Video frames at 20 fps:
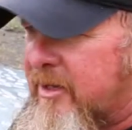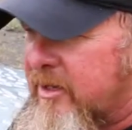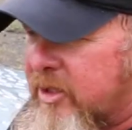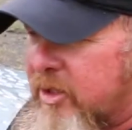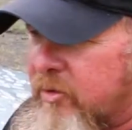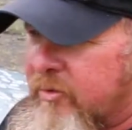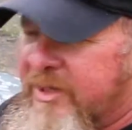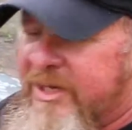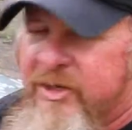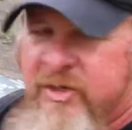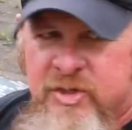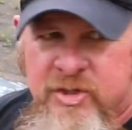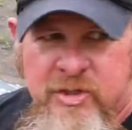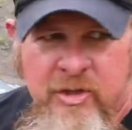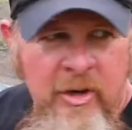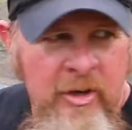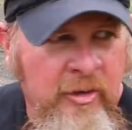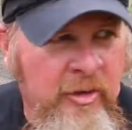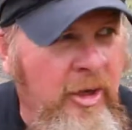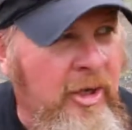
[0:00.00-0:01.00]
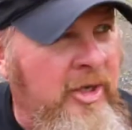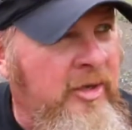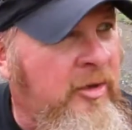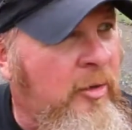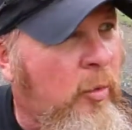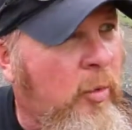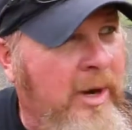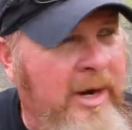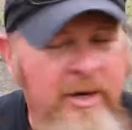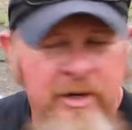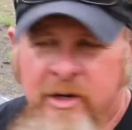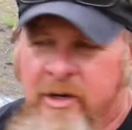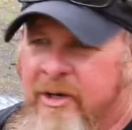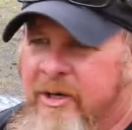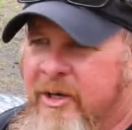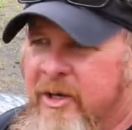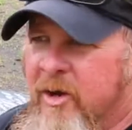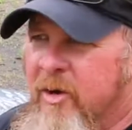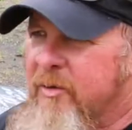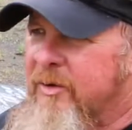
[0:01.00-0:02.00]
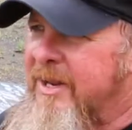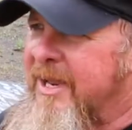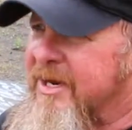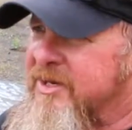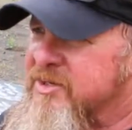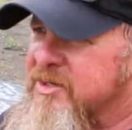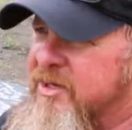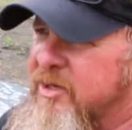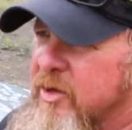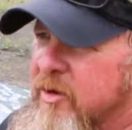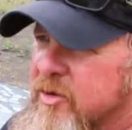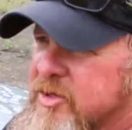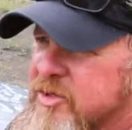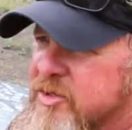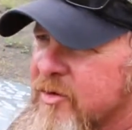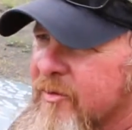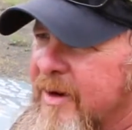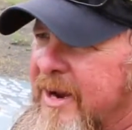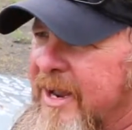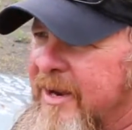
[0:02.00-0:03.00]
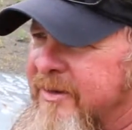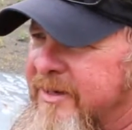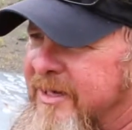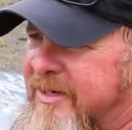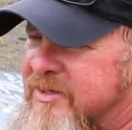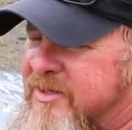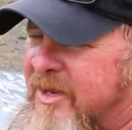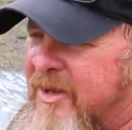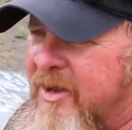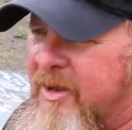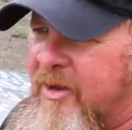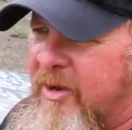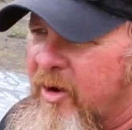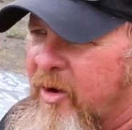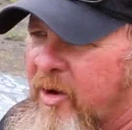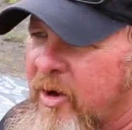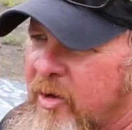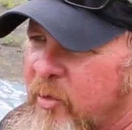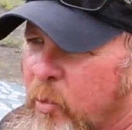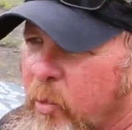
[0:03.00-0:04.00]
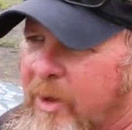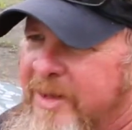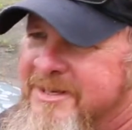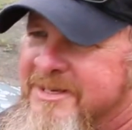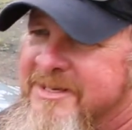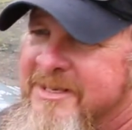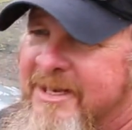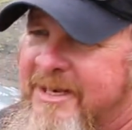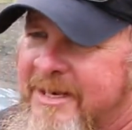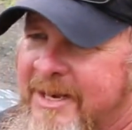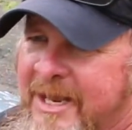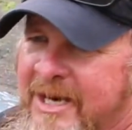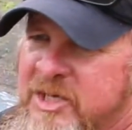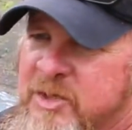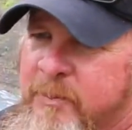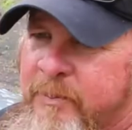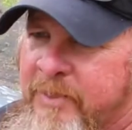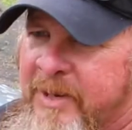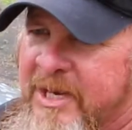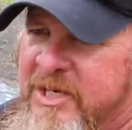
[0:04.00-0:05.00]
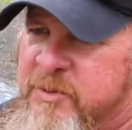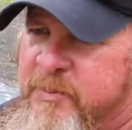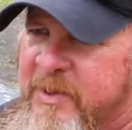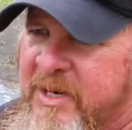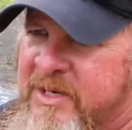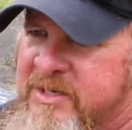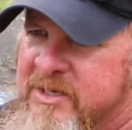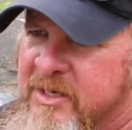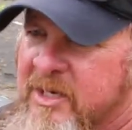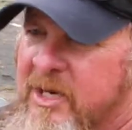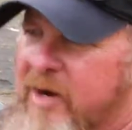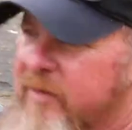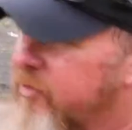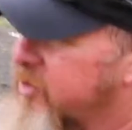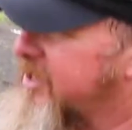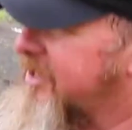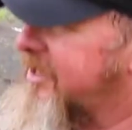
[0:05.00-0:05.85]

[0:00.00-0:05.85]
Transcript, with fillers: you need to start looking to where you're going to go next in your surroundings on what's the next best piece of cover to